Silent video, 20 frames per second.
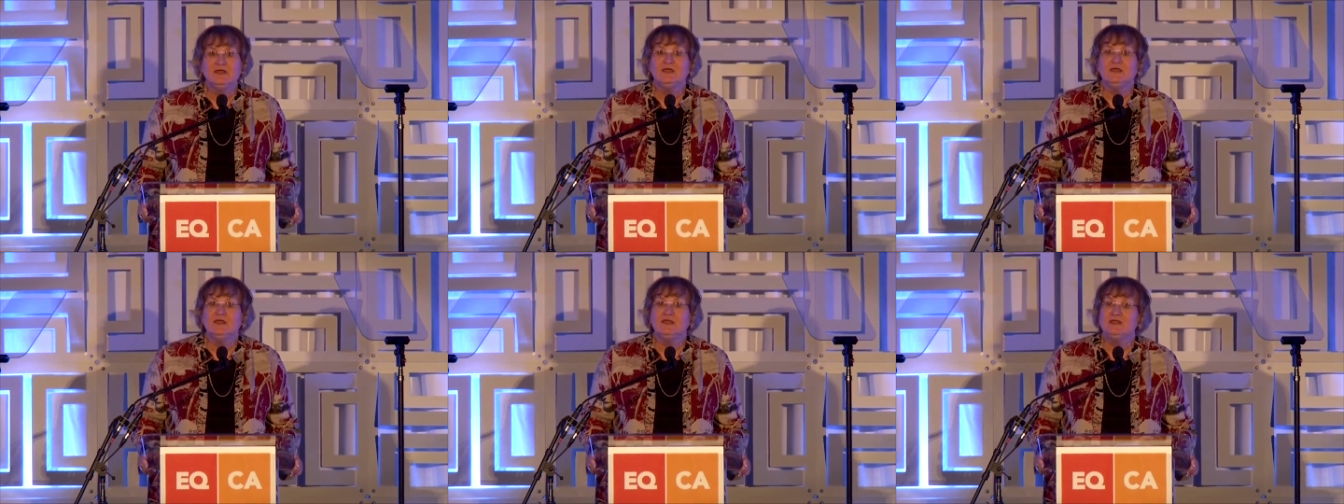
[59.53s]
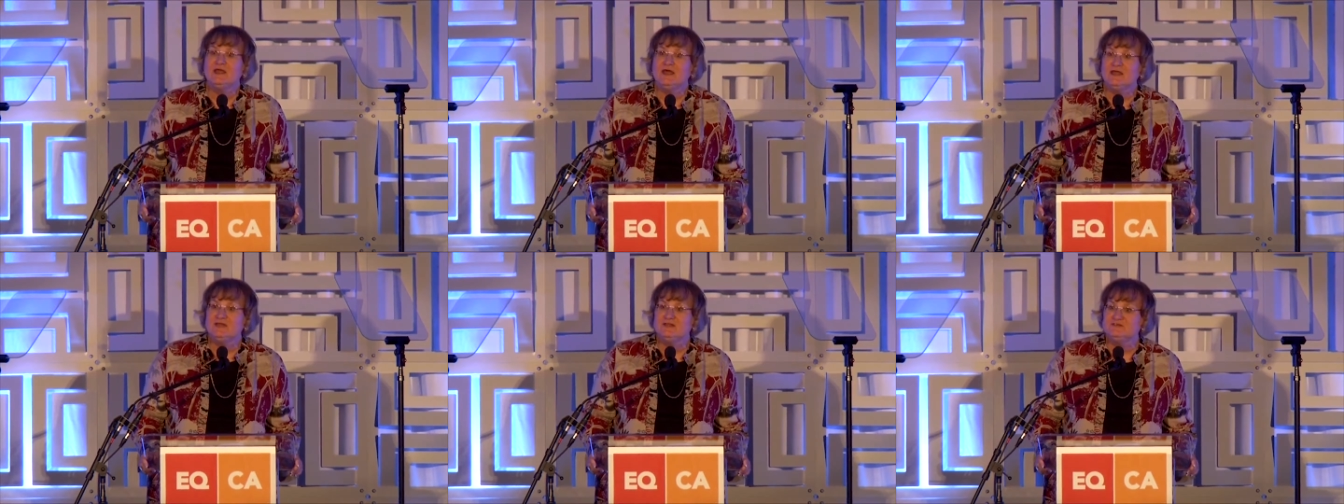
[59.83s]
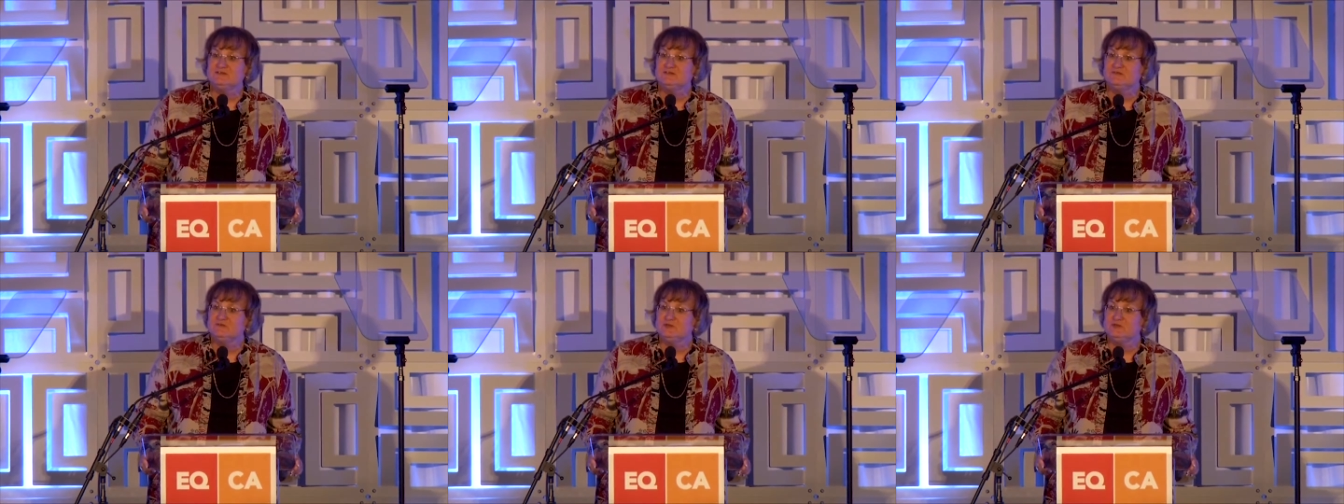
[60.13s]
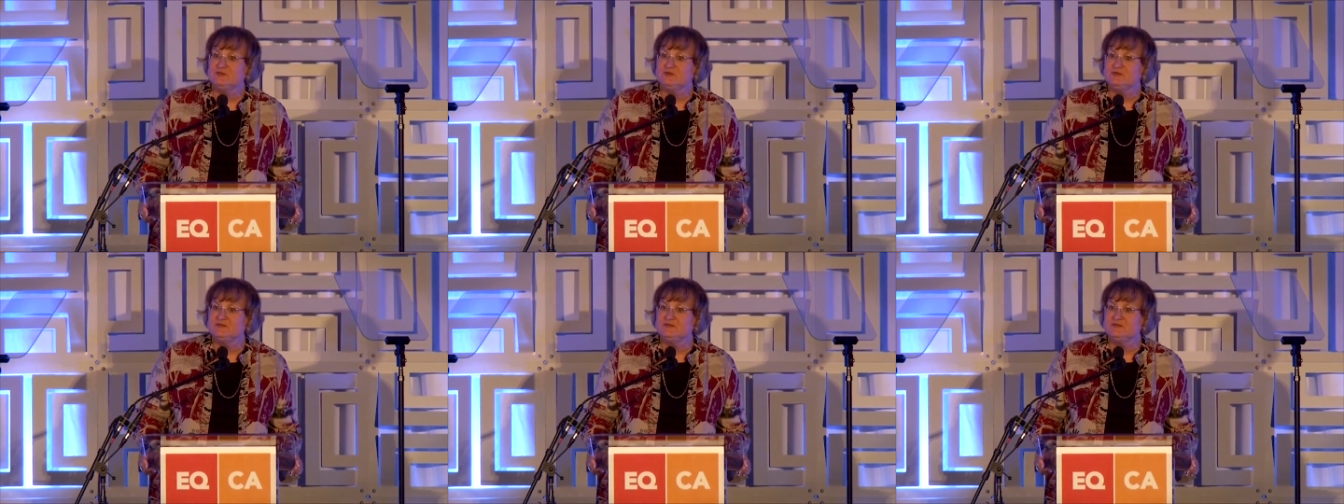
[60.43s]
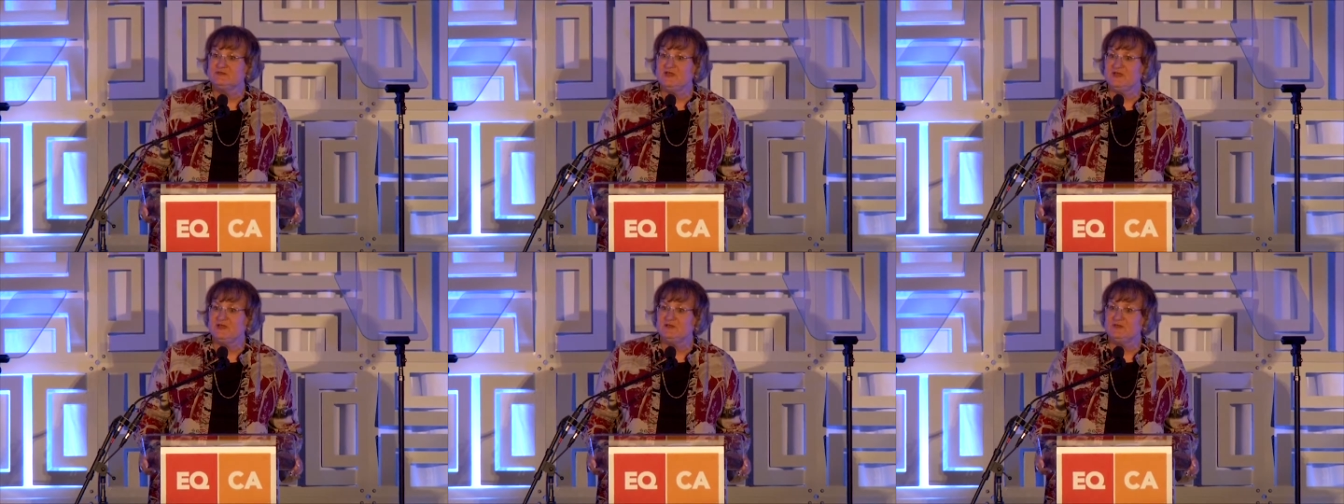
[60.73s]
and that is if George
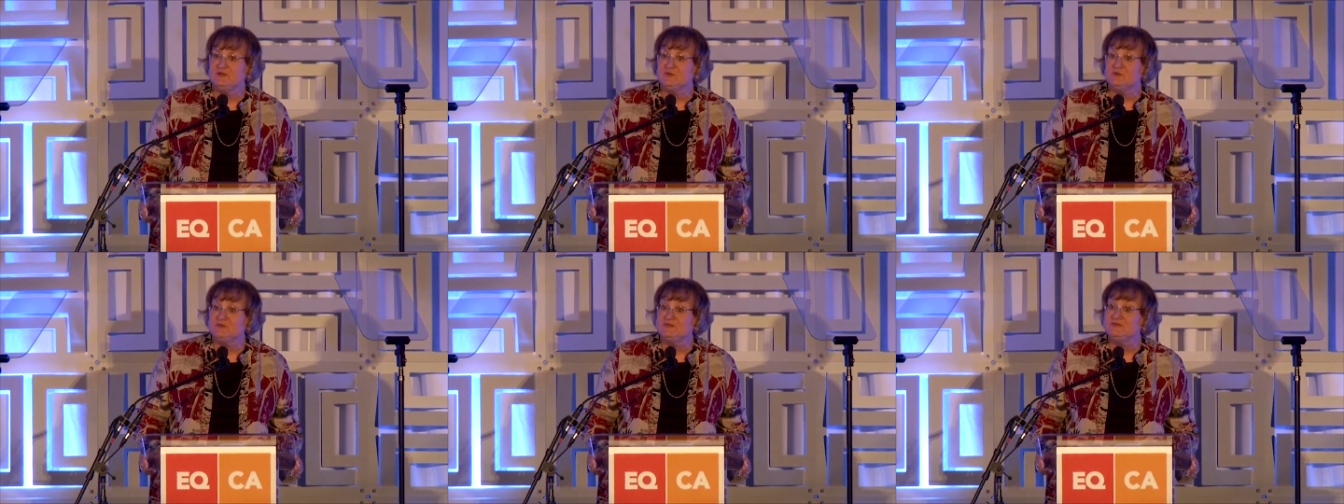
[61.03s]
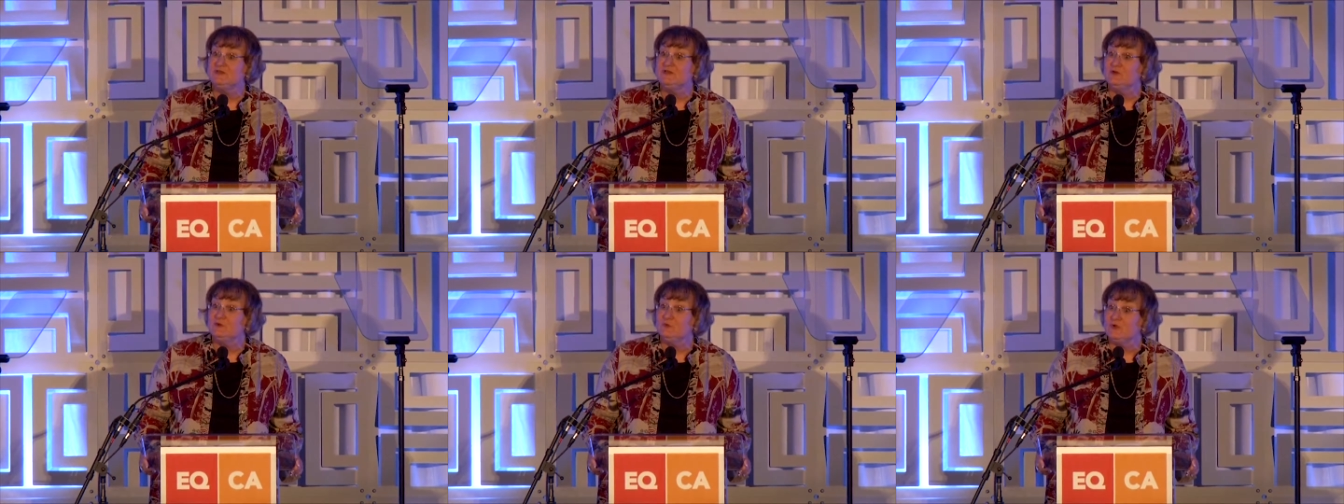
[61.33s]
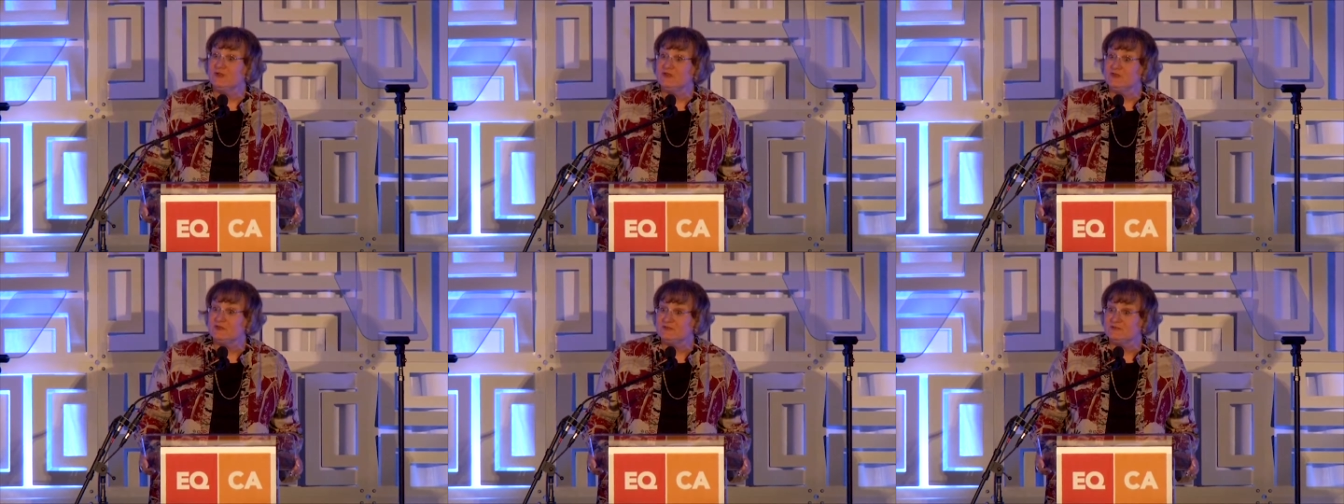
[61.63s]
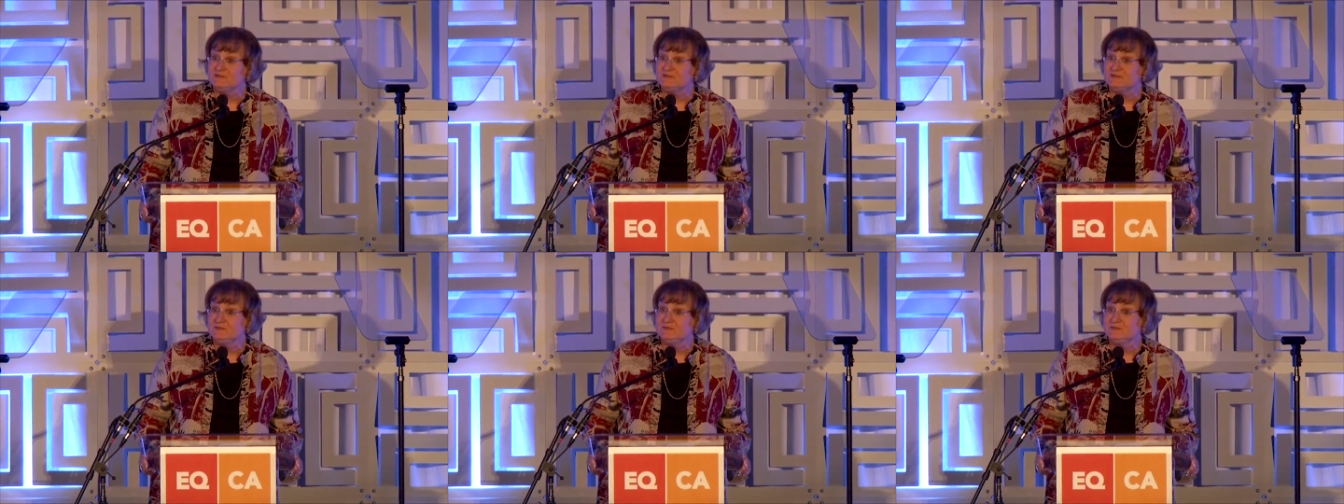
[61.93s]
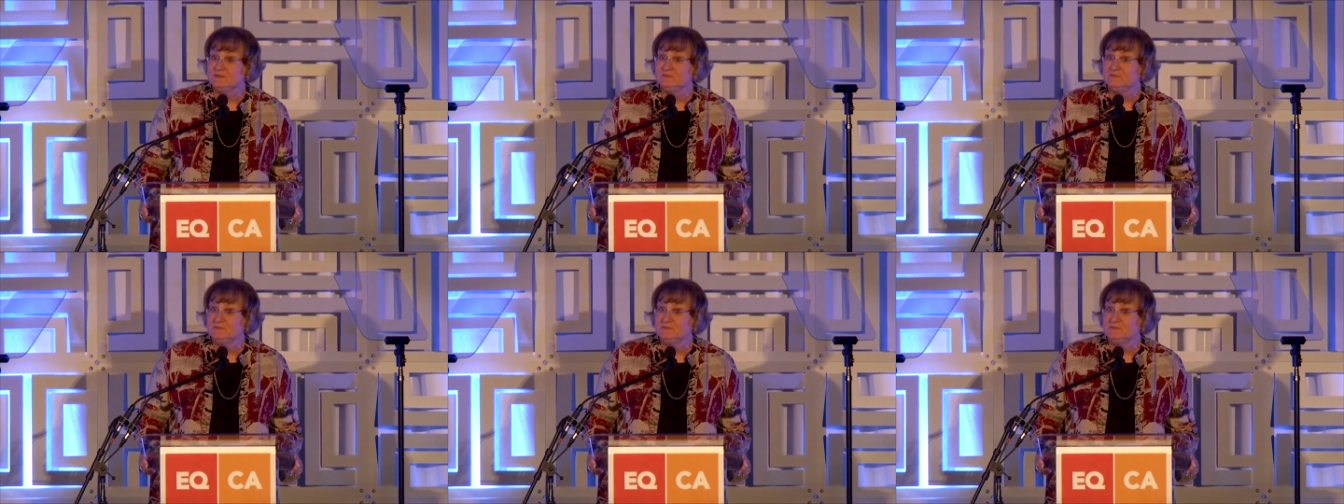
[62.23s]
Zander was here with us.